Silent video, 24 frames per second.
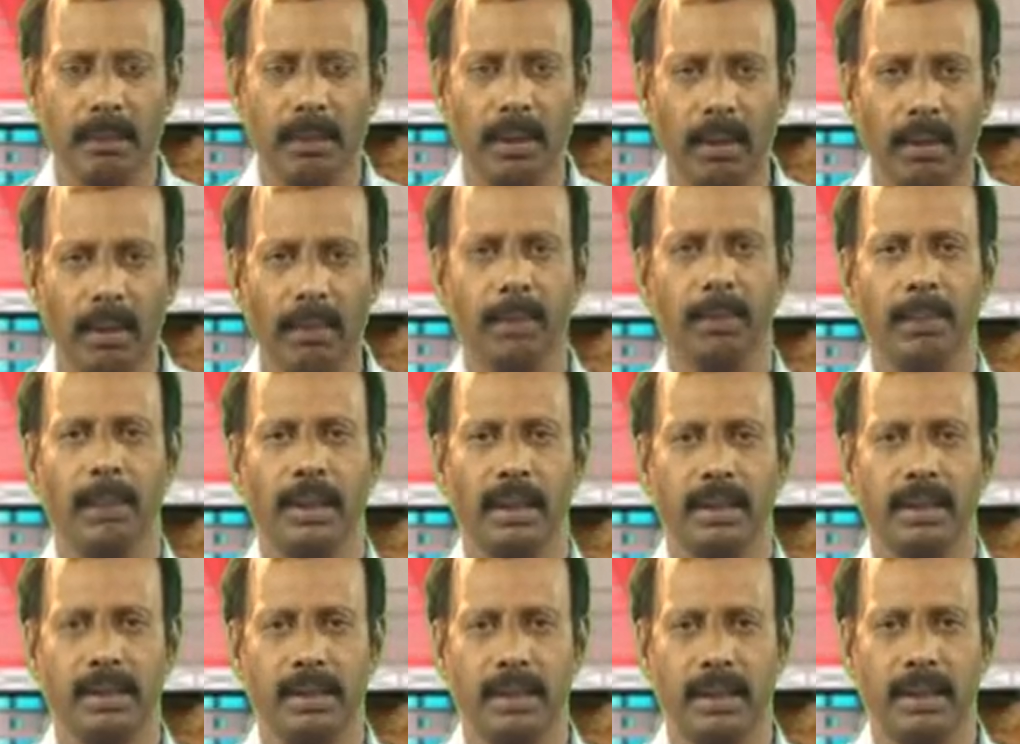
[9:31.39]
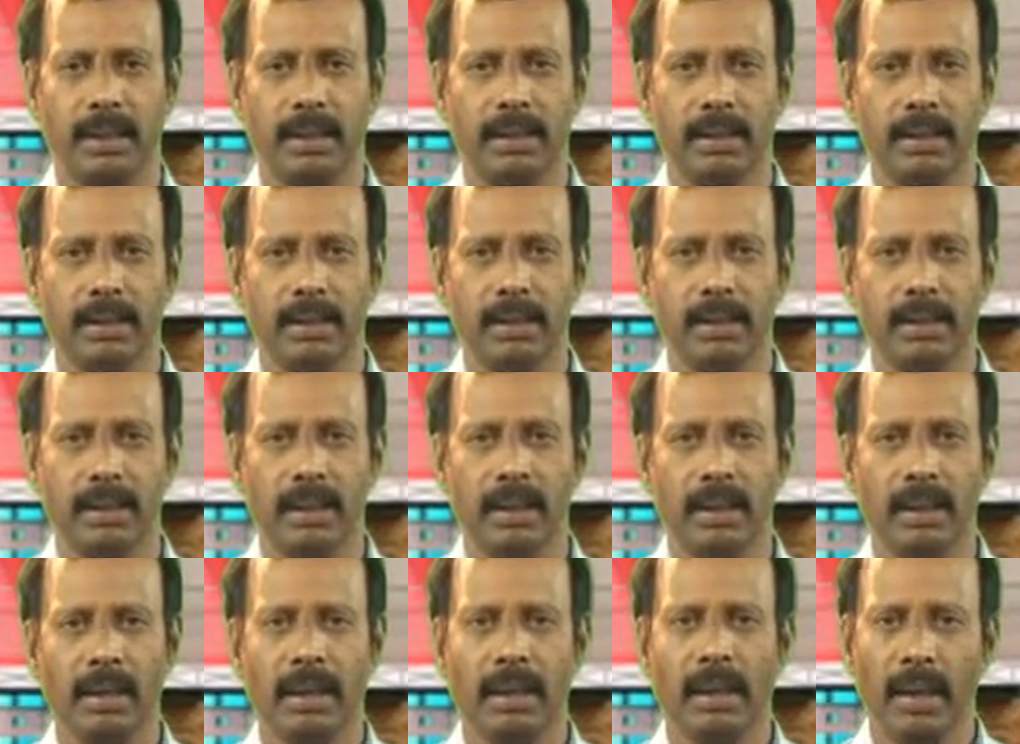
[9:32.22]
complexes
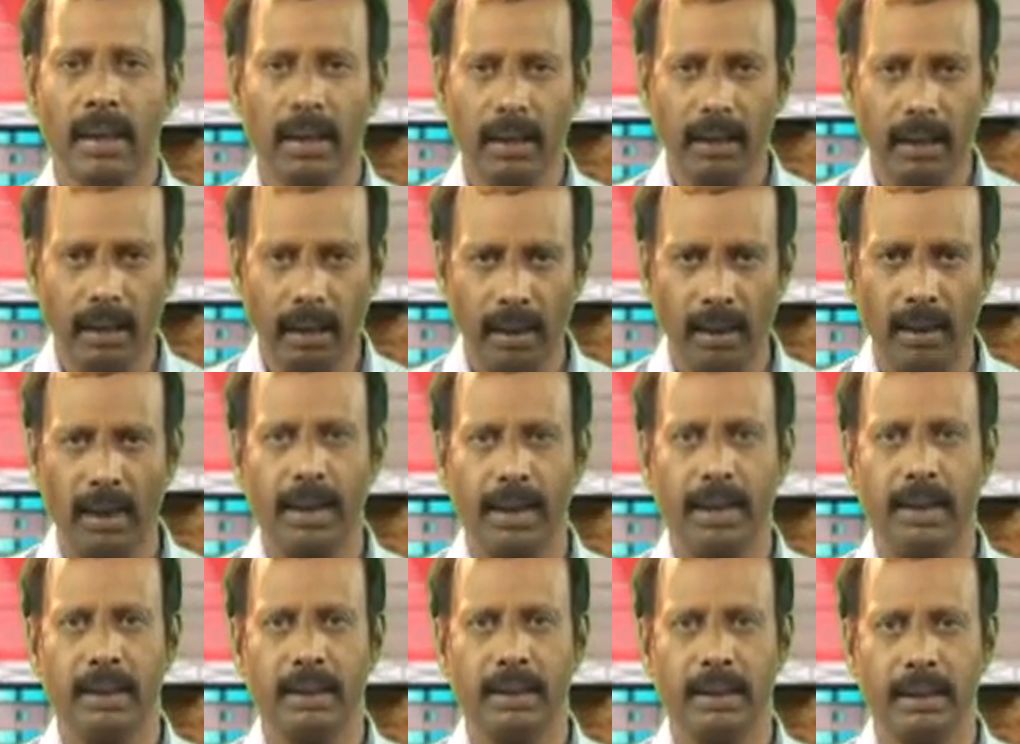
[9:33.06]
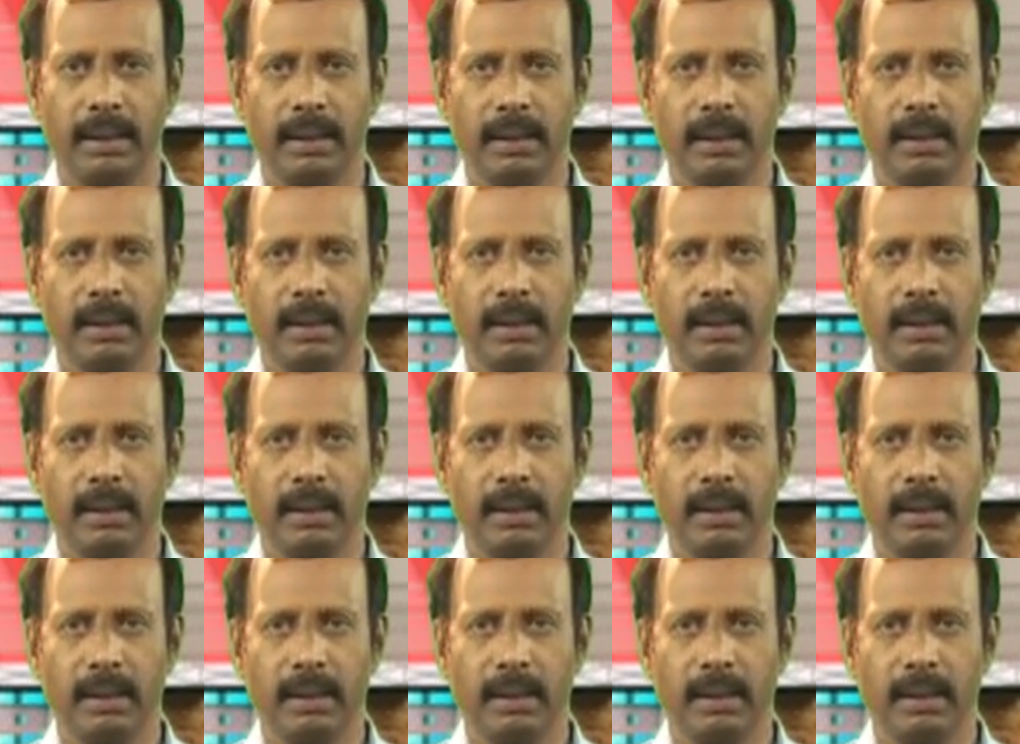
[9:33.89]
and light,